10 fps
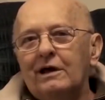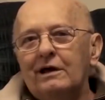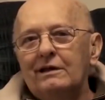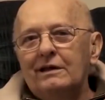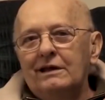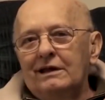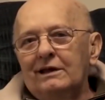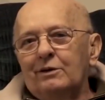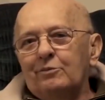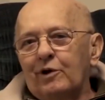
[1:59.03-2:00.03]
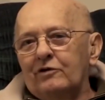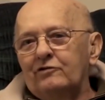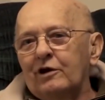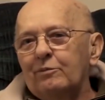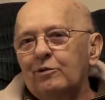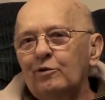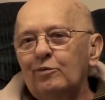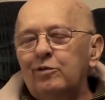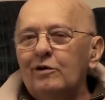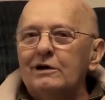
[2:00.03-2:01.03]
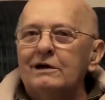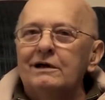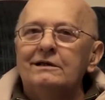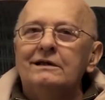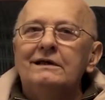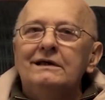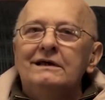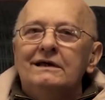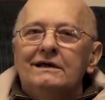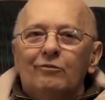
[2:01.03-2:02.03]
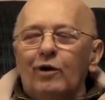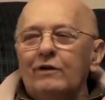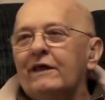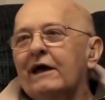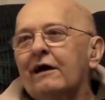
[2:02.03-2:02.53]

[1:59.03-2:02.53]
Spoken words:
Cooper said that the Project Blue Book was, to some